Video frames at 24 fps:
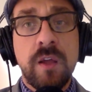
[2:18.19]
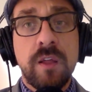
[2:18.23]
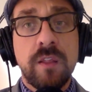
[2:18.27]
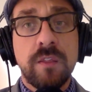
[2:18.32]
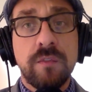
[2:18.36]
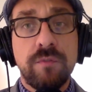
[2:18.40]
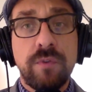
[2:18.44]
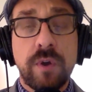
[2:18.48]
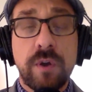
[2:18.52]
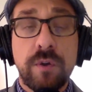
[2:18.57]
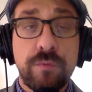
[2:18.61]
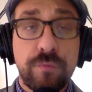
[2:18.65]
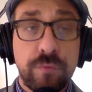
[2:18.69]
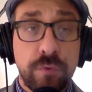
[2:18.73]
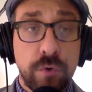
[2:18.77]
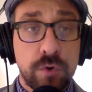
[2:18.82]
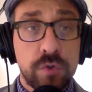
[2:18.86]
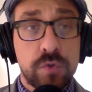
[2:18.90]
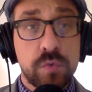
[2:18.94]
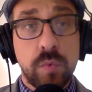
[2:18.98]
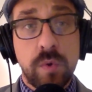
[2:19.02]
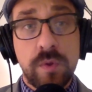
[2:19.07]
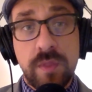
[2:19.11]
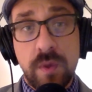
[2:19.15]
The very
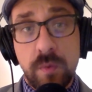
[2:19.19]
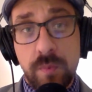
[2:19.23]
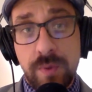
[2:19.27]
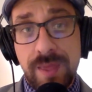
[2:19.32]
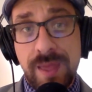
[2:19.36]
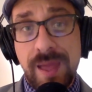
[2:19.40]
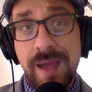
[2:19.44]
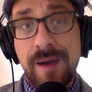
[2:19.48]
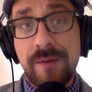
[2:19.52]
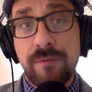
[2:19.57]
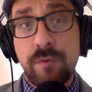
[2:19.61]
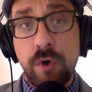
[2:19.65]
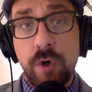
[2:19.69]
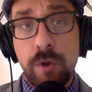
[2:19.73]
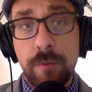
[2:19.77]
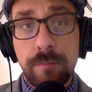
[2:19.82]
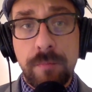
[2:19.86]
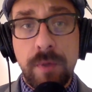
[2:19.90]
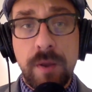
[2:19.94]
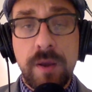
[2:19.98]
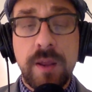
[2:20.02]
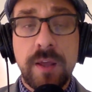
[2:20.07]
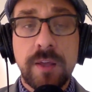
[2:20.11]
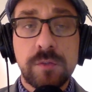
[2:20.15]
first one that we have on
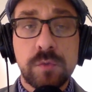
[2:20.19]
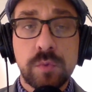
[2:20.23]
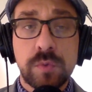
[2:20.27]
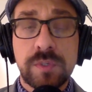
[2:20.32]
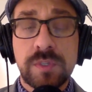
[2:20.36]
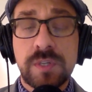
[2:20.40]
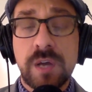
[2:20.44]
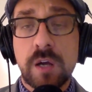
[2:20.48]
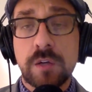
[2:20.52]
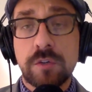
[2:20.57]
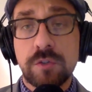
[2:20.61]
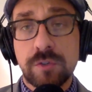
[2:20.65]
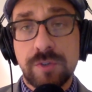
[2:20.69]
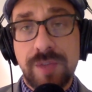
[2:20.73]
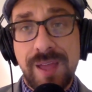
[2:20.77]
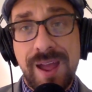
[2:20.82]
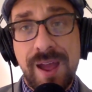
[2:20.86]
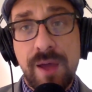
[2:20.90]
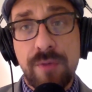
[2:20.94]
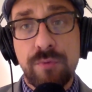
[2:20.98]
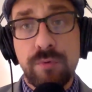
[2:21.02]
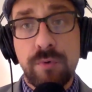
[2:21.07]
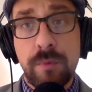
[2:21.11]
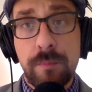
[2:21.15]
Monday is with Dr.
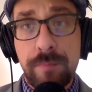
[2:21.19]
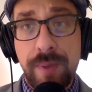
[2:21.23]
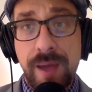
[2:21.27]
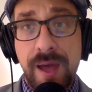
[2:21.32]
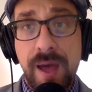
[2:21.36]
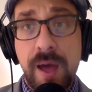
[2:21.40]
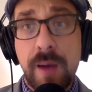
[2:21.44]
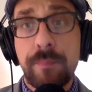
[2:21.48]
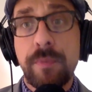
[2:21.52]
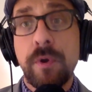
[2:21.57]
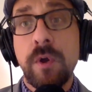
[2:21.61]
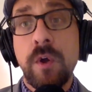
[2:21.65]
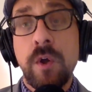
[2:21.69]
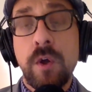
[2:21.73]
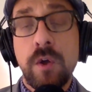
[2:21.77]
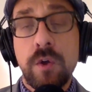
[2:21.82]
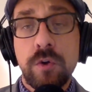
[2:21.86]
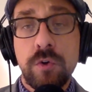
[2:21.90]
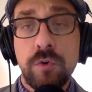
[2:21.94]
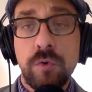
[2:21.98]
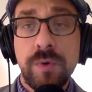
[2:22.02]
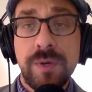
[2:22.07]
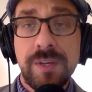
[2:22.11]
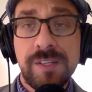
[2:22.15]
Catherine Papp,
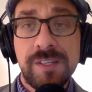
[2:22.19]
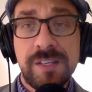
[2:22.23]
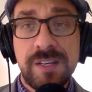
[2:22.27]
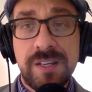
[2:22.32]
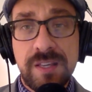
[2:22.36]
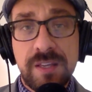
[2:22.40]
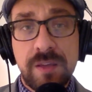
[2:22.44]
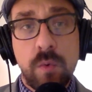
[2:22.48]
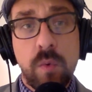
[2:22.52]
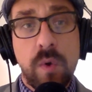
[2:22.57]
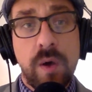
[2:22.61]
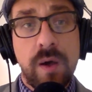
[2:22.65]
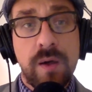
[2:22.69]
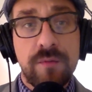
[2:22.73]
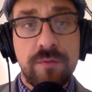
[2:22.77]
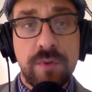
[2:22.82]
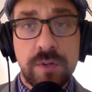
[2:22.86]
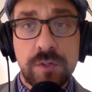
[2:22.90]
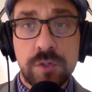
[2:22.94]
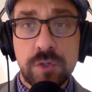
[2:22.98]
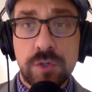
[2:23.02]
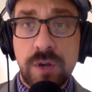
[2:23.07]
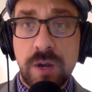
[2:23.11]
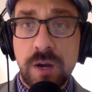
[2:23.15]
who is an equine
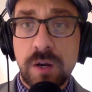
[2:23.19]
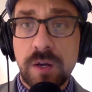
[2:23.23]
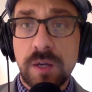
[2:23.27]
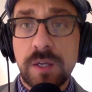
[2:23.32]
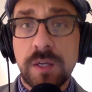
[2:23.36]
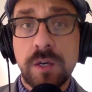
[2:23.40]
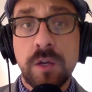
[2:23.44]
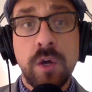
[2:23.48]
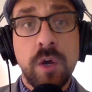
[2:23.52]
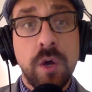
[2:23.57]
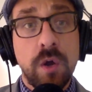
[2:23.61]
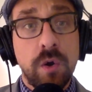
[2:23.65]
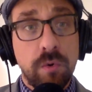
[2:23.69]
veterinarian.